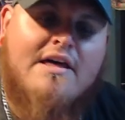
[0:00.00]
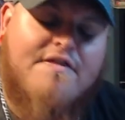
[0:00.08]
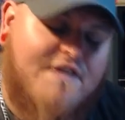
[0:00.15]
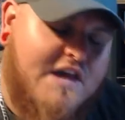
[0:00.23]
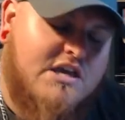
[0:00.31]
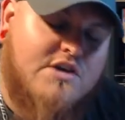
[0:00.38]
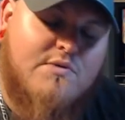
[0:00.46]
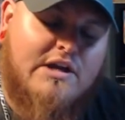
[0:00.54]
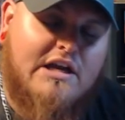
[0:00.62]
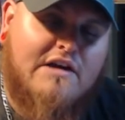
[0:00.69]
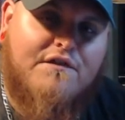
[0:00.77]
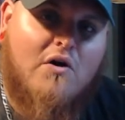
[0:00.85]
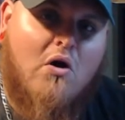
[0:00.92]
Thank you
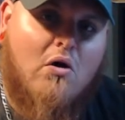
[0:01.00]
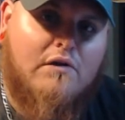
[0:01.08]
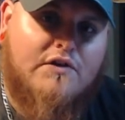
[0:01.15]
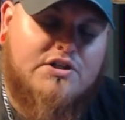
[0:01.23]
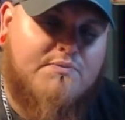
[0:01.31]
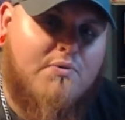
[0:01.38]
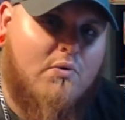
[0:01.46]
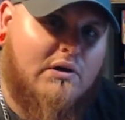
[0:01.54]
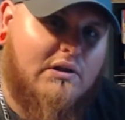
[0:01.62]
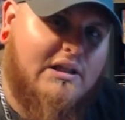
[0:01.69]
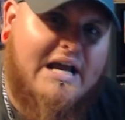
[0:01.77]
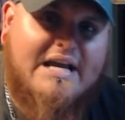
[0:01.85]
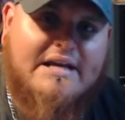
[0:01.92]
again for all of your support.
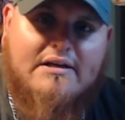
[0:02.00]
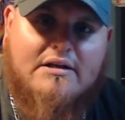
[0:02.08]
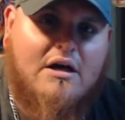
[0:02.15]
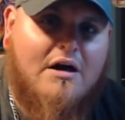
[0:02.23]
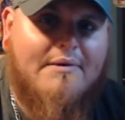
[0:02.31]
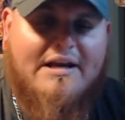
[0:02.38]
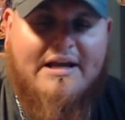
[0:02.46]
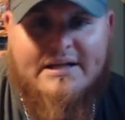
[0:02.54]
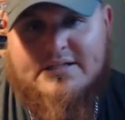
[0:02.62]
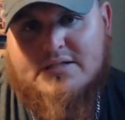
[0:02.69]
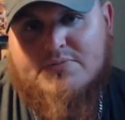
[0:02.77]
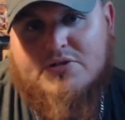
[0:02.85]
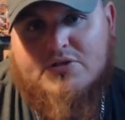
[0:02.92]
Like, comment, and
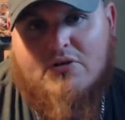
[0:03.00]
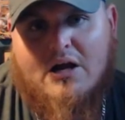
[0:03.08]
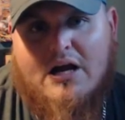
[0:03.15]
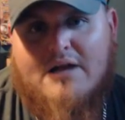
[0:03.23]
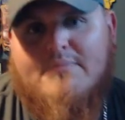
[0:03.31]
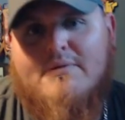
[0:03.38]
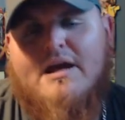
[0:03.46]
subscribe.